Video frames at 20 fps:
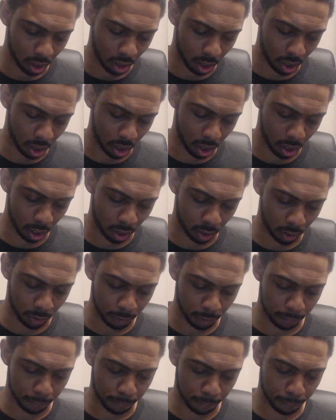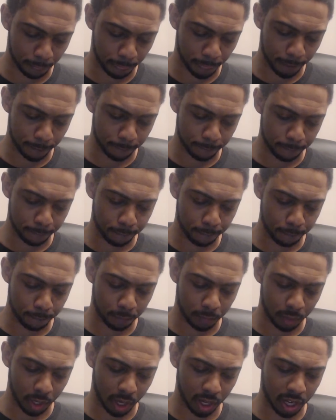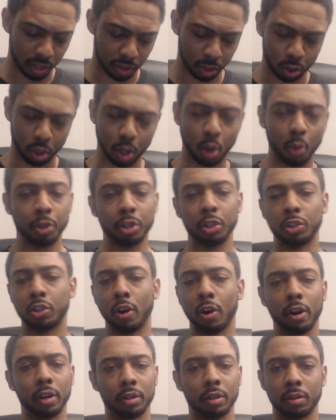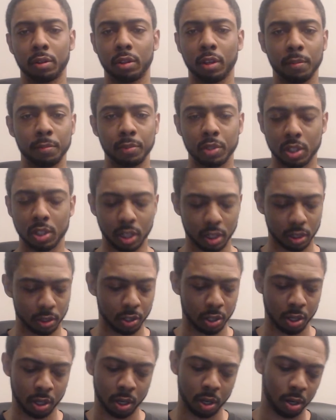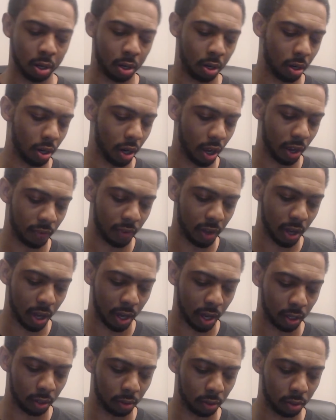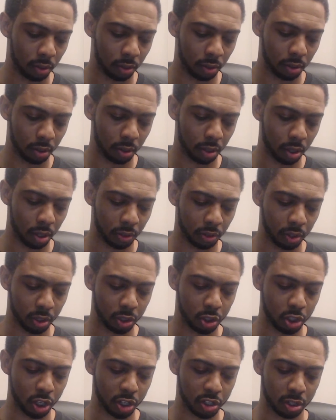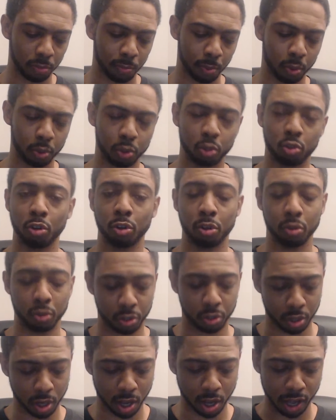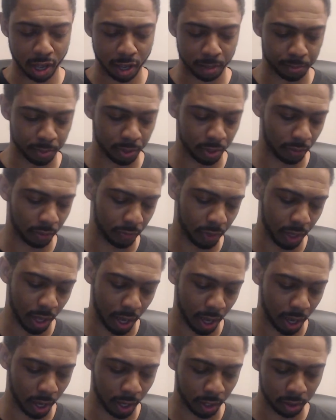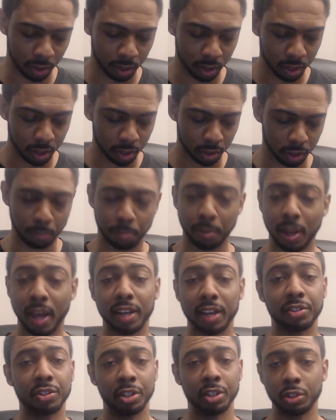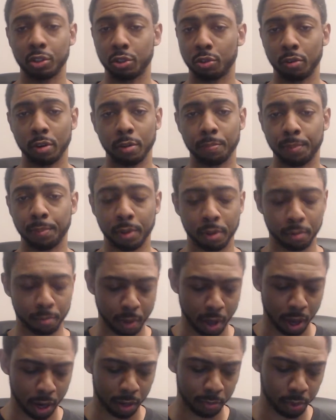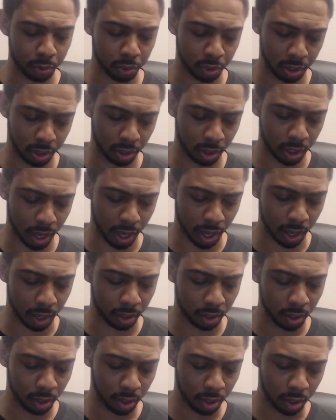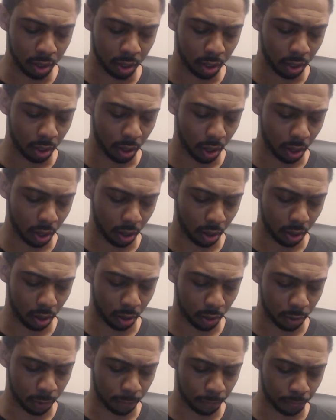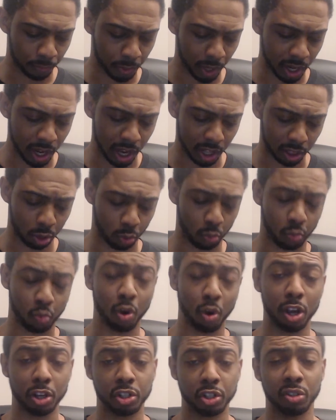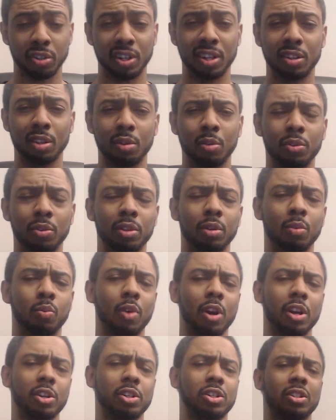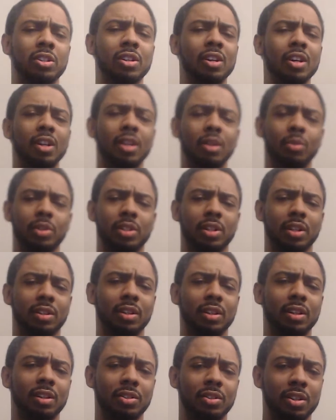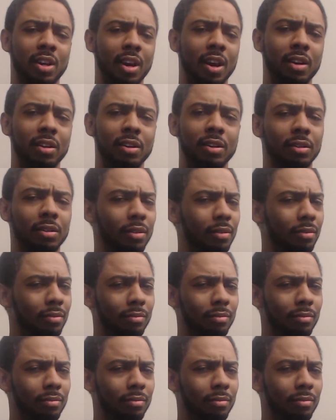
the glow-in-the-dark thumbsticks here. I've got the adjustable trigger stops. I've got the black cinch grip on the bottom. You'll see that. I got the Rush, the Rush, which I think is kind of